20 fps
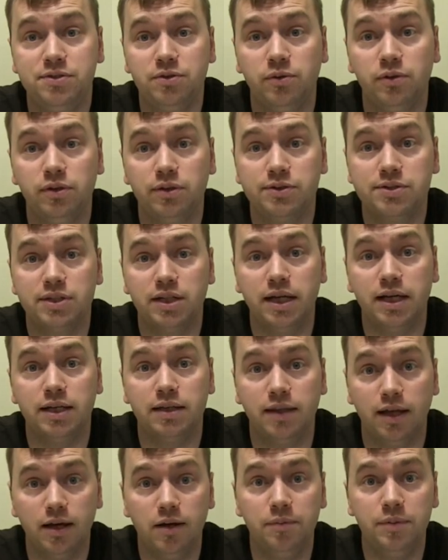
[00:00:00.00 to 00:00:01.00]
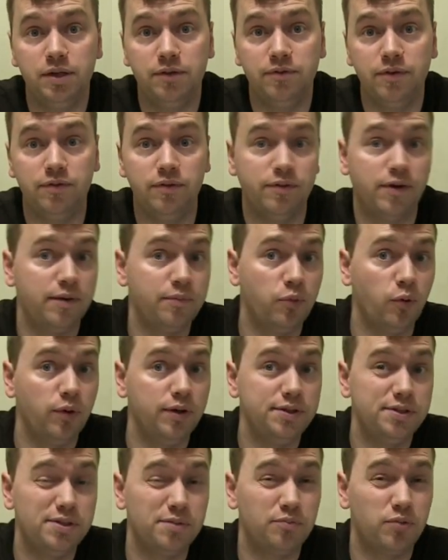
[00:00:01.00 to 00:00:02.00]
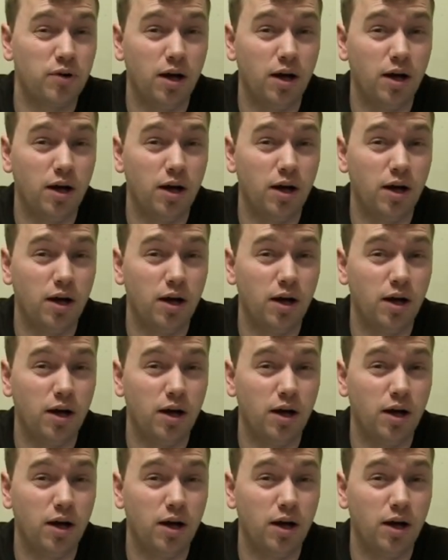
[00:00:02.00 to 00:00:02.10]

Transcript: so it looks like they'll be 55 points in